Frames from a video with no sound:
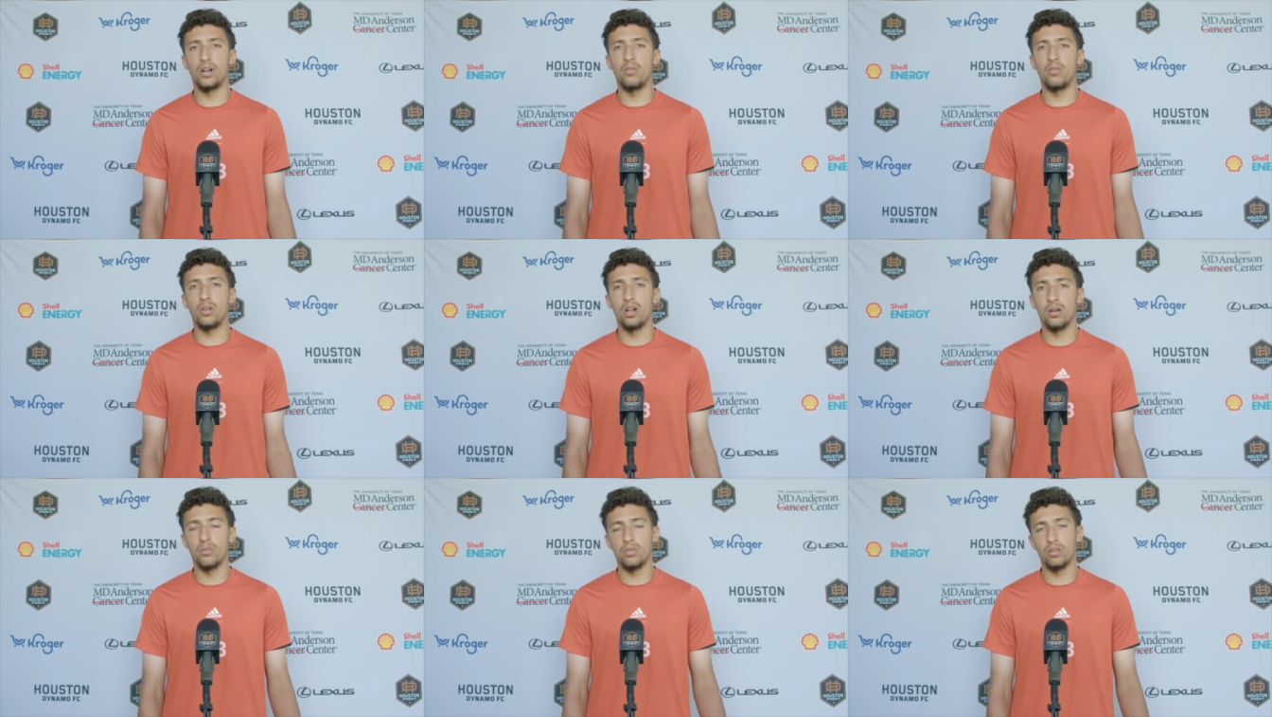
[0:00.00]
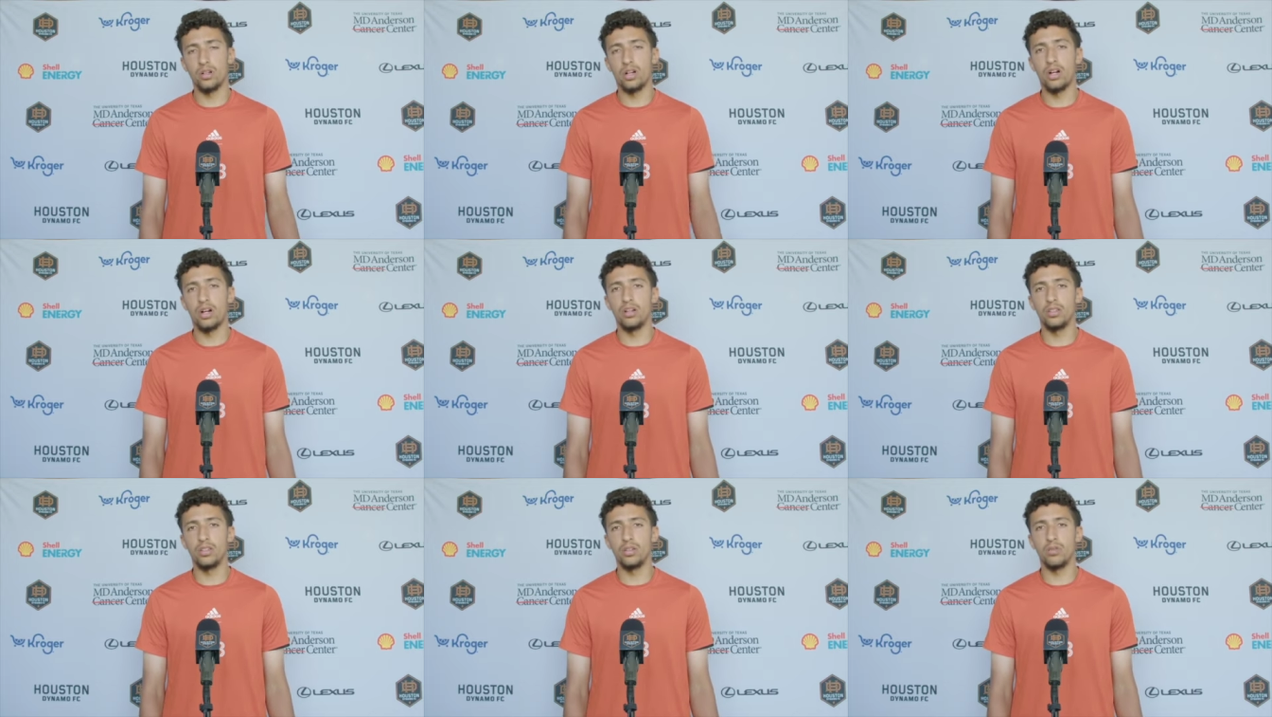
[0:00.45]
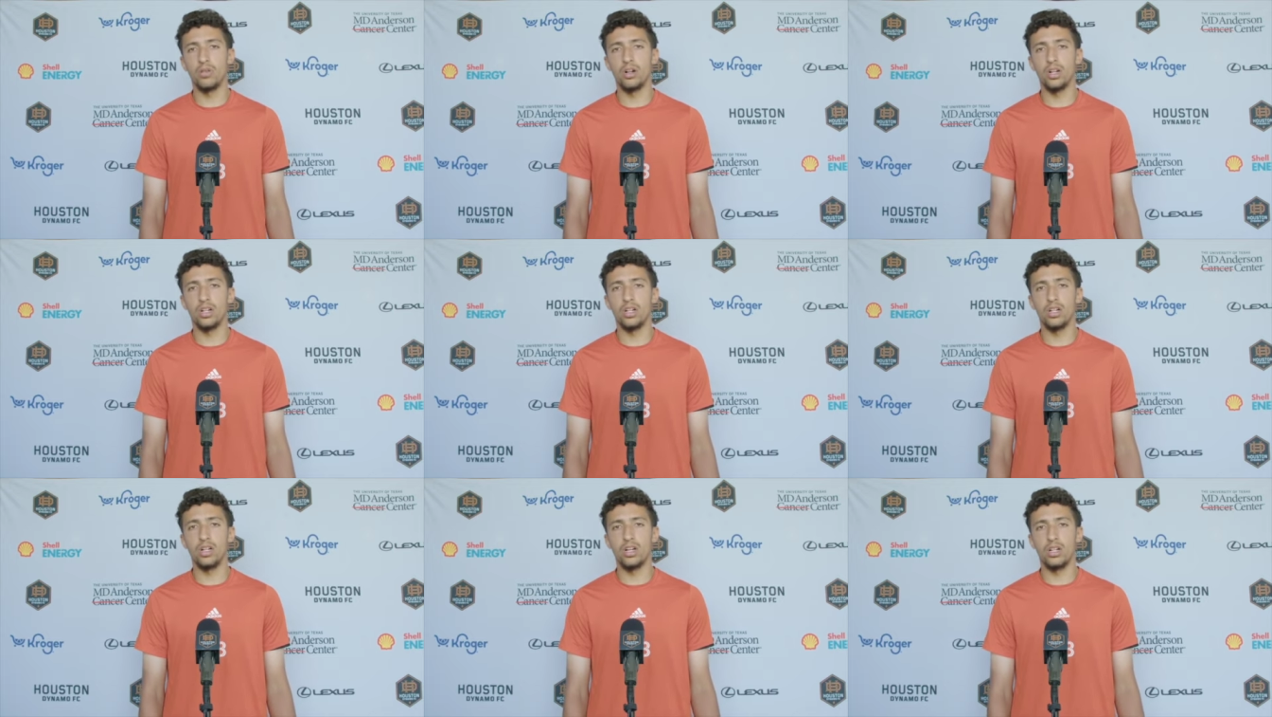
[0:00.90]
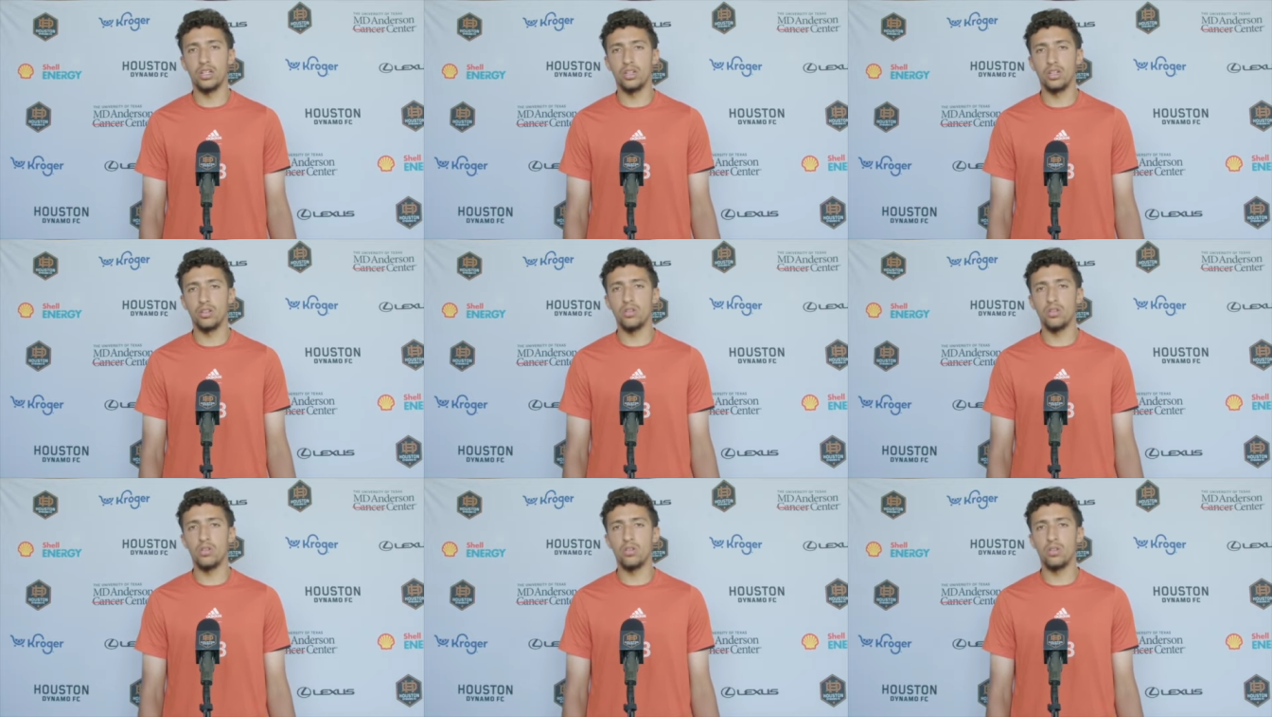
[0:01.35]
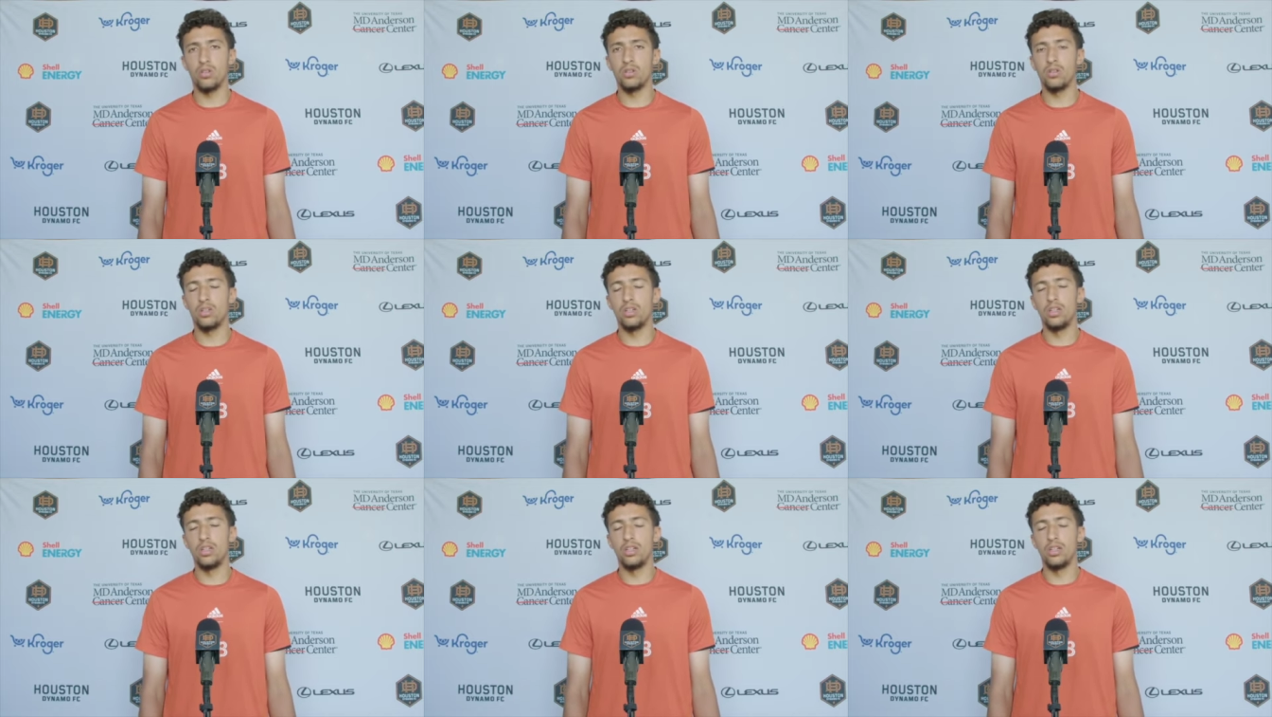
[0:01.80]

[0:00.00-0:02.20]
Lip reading: and what I'm currently working on in the goal.